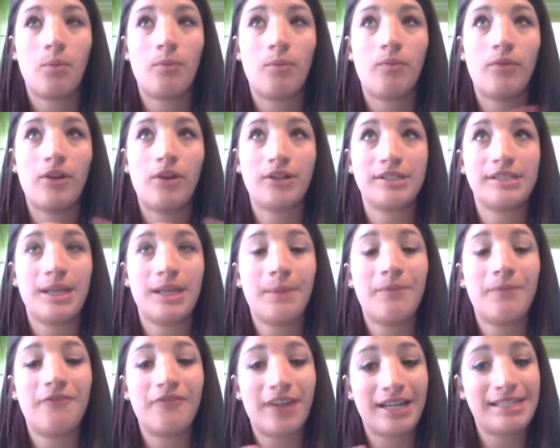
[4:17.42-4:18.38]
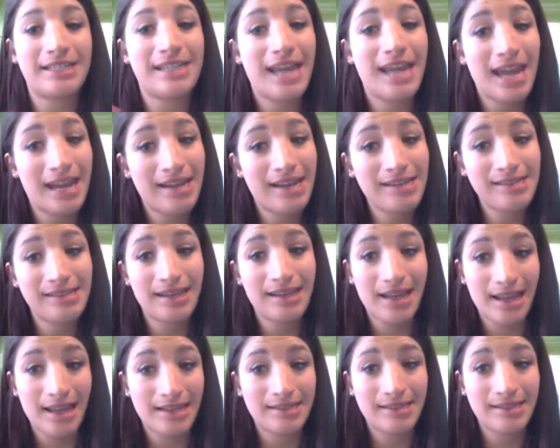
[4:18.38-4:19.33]
there's some phytase, an
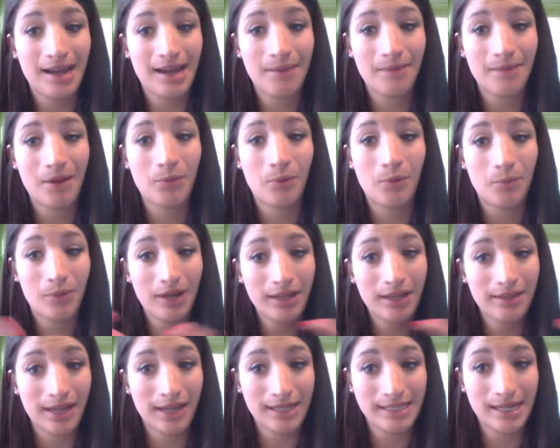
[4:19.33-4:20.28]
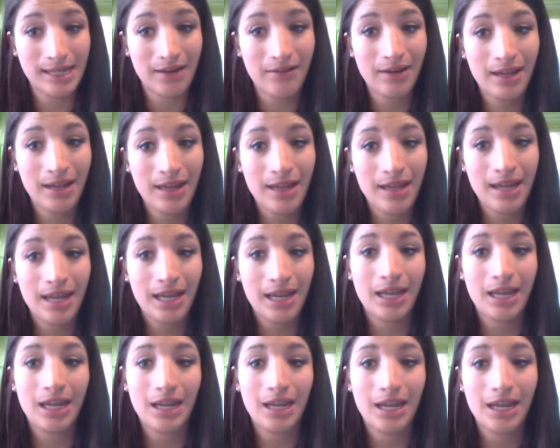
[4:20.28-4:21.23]
enzyme that will break that down
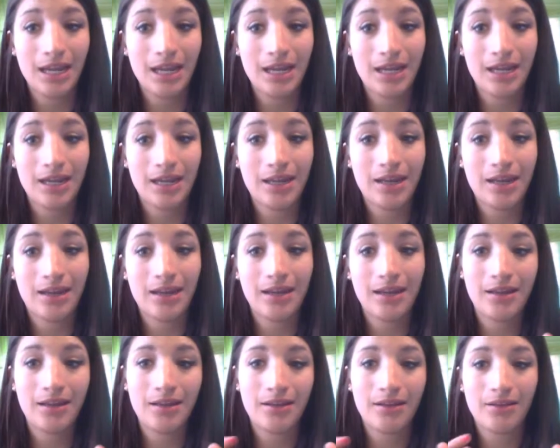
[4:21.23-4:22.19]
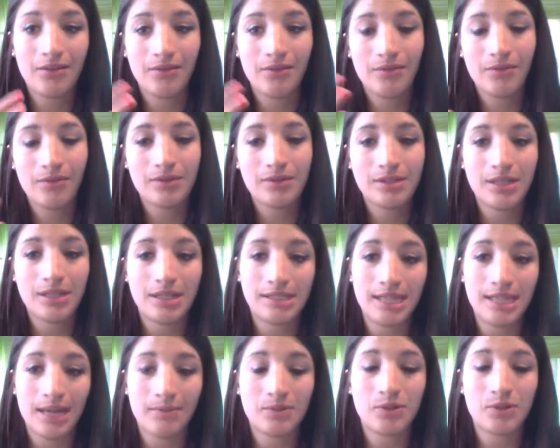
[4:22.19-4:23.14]
in the
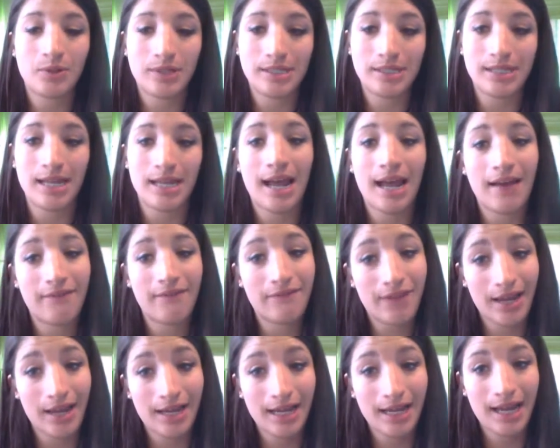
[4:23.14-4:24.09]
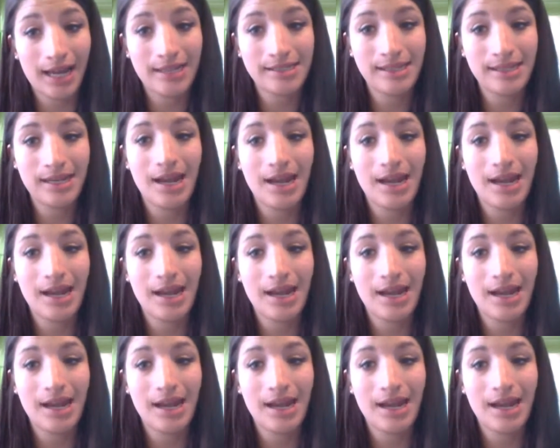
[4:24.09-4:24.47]
same sources that have phytic acid.